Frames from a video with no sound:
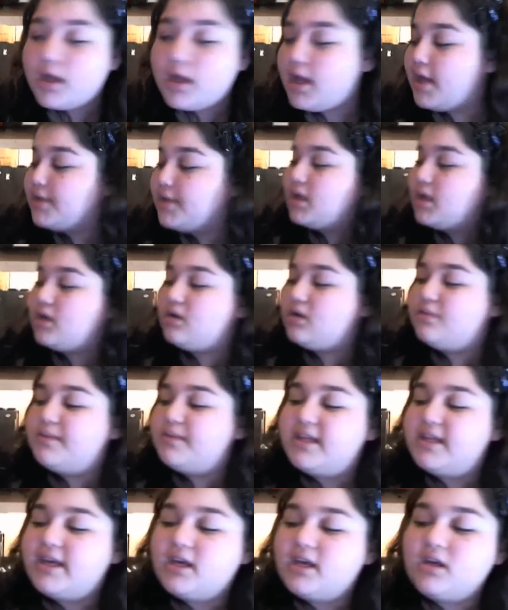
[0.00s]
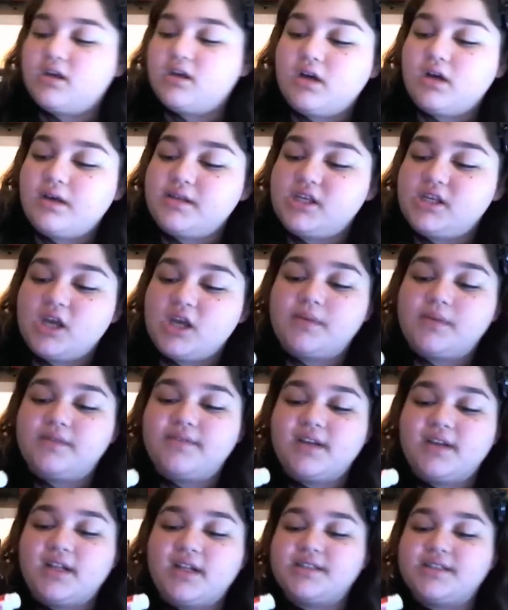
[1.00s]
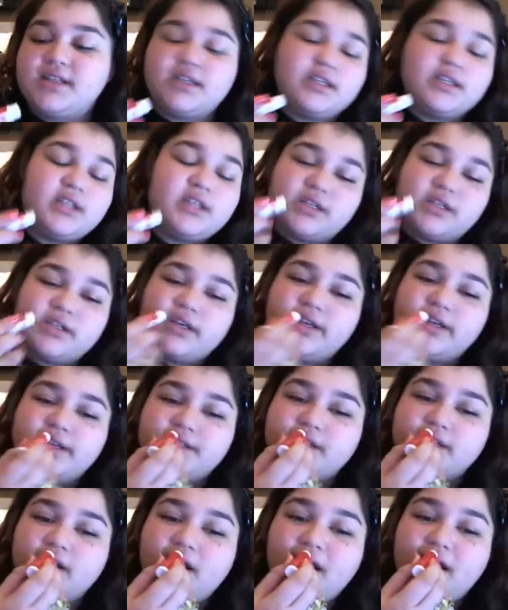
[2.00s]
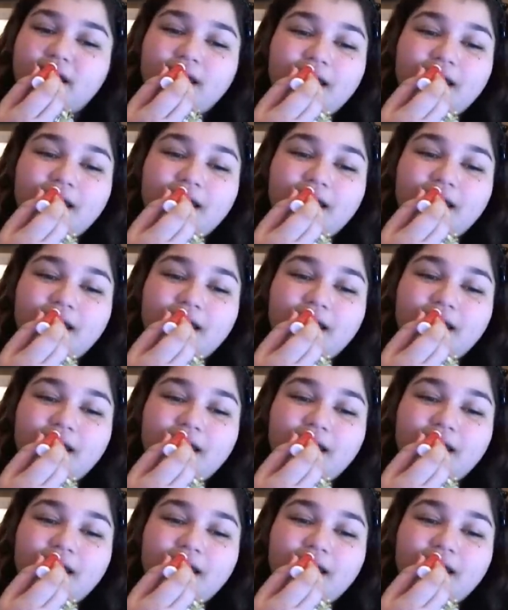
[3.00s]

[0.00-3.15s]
I thought it would be like a good and yummy vanilla scent. It isn't.